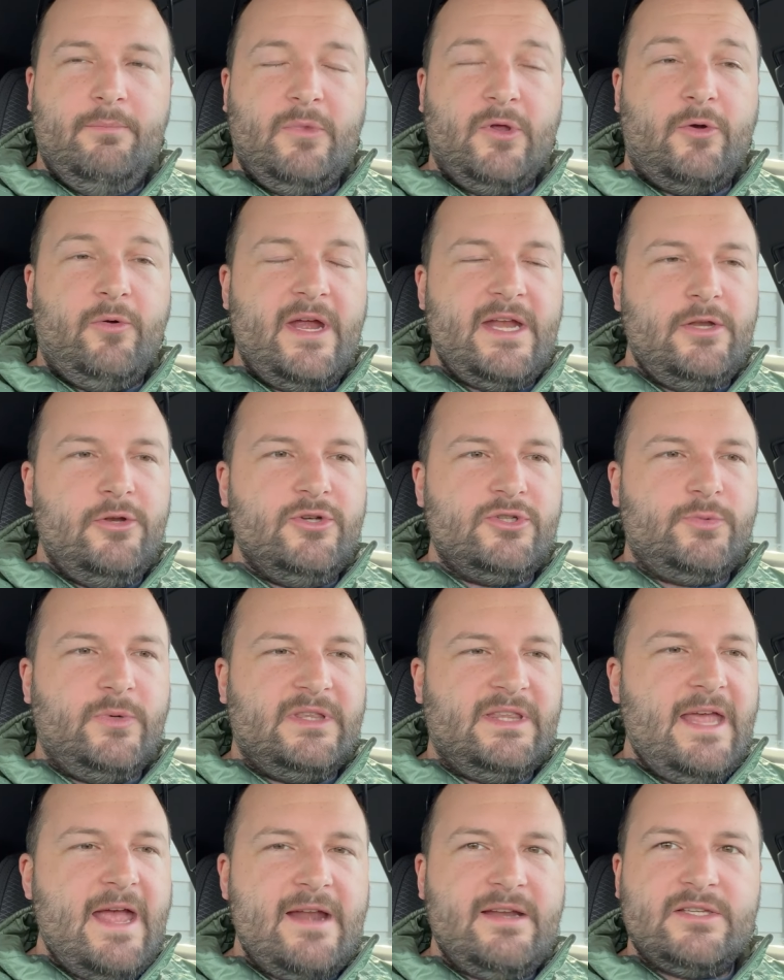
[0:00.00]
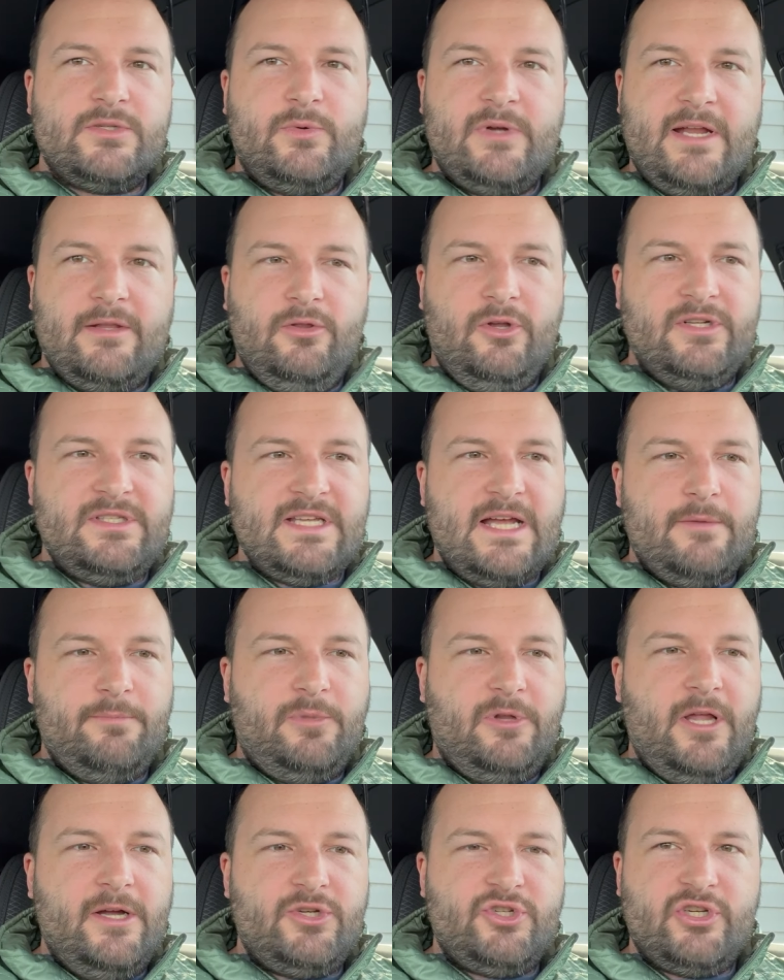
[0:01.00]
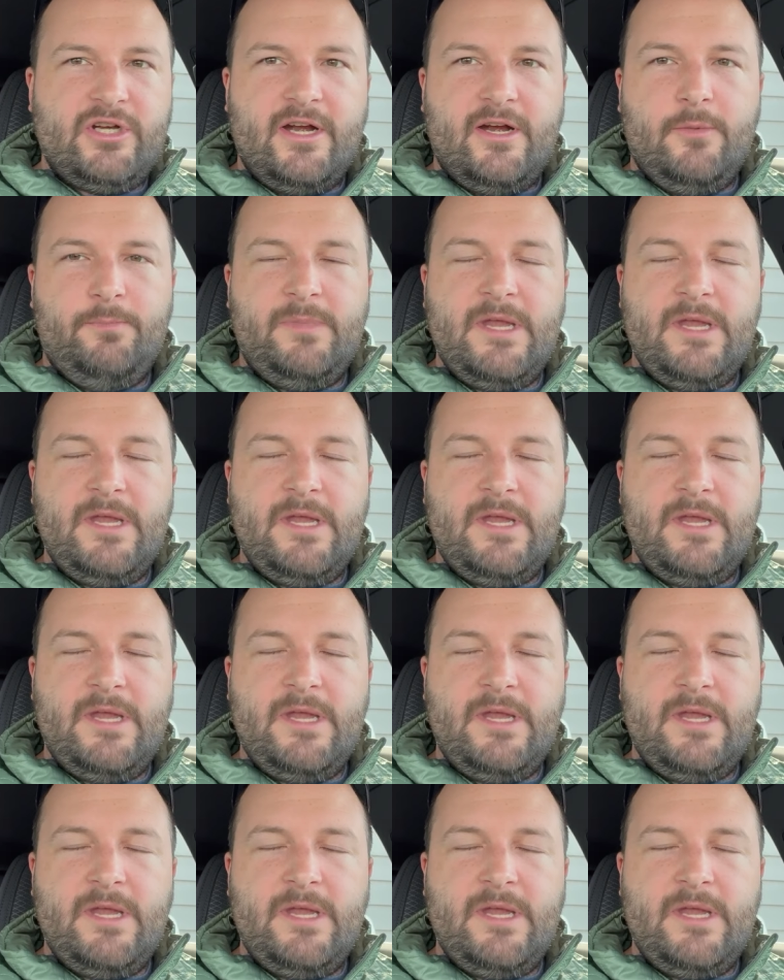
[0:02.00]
the great news with that is when I looked on PlugShare,